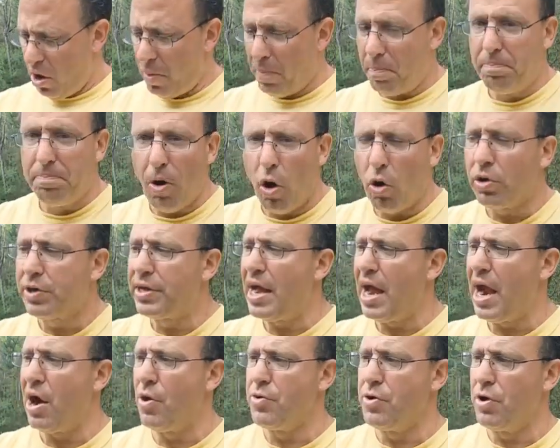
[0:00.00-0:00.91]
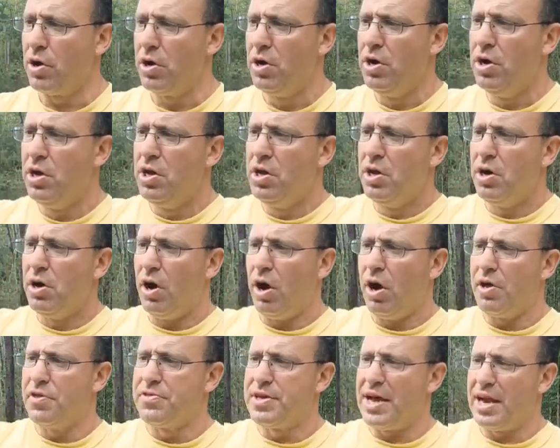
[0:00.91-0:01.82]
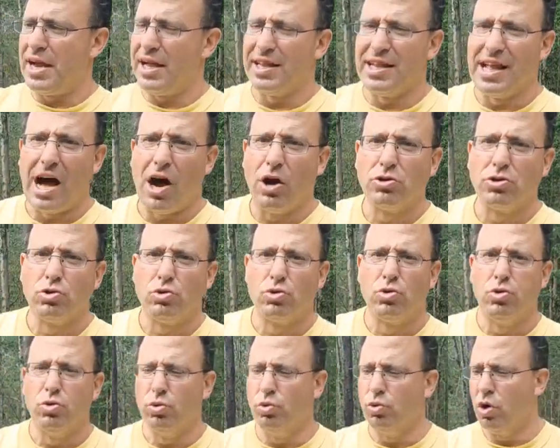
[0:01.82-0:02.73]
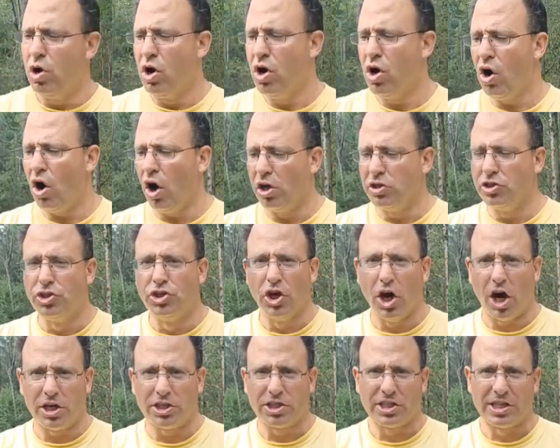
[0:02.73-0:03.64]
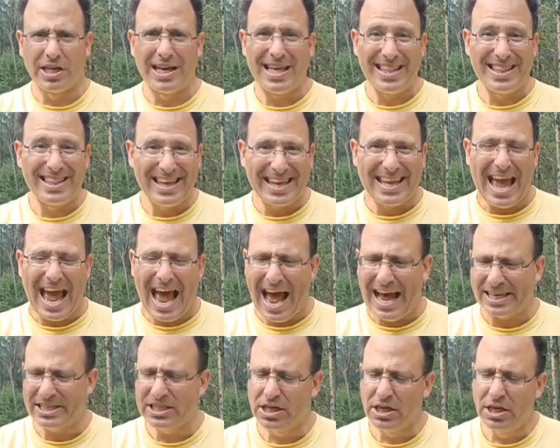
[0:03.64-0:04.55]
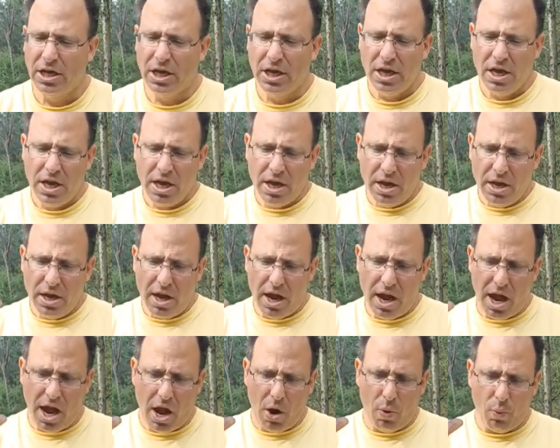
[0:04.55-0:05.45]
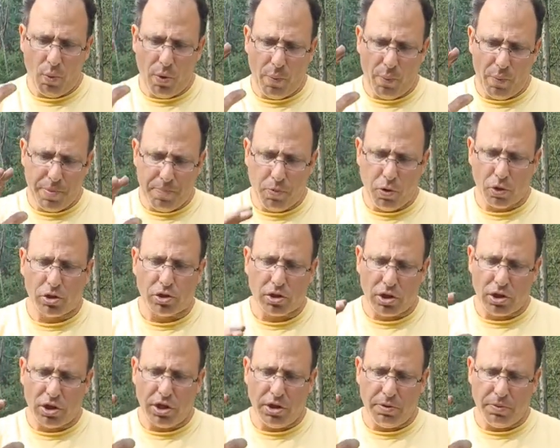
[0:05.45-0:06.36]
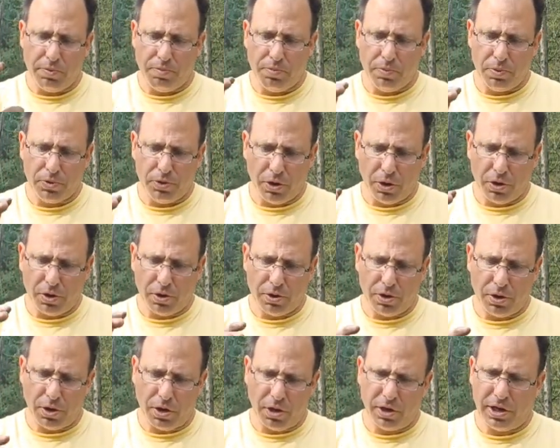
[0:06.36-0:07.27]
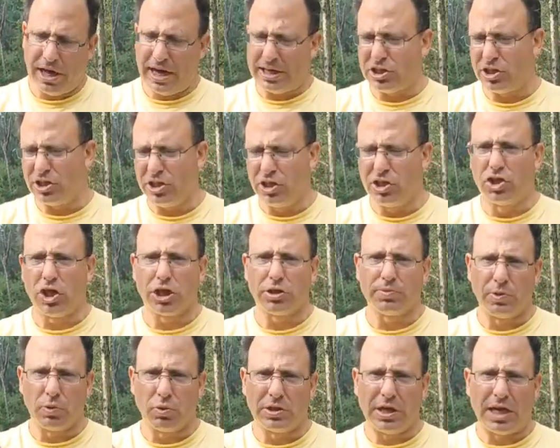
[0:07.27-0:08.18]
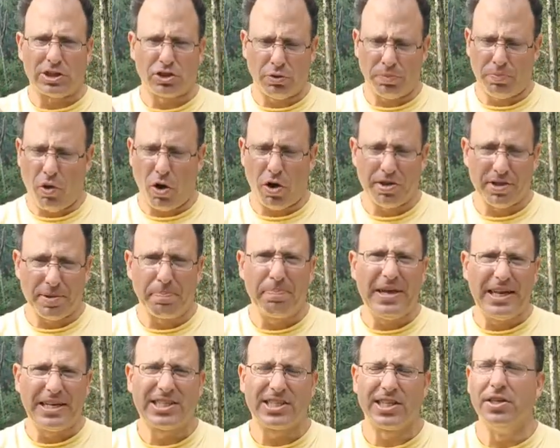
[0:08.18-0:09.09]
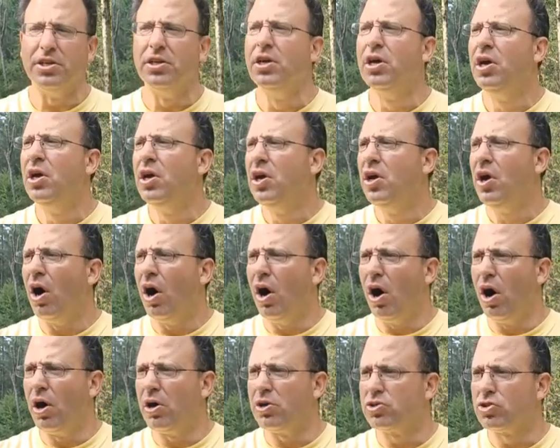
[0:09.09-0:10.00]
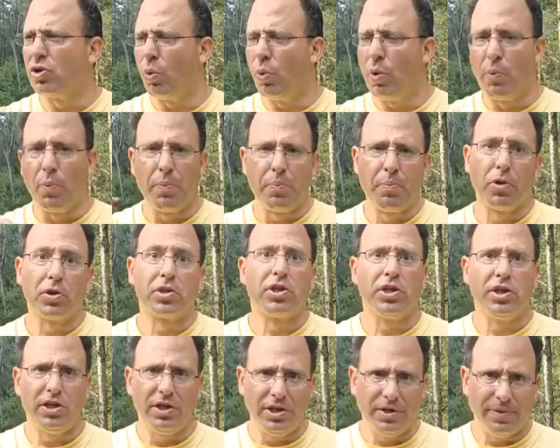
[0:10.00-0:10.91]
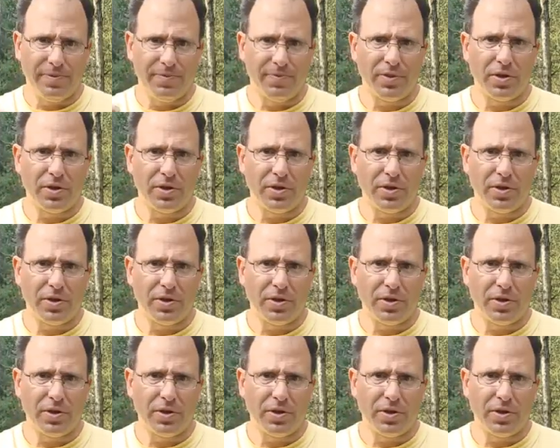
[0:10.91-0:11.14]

bolt carrier that allowed you to adjust the gas. And when we put actually the adjustment was actually part of the piston. So when we put the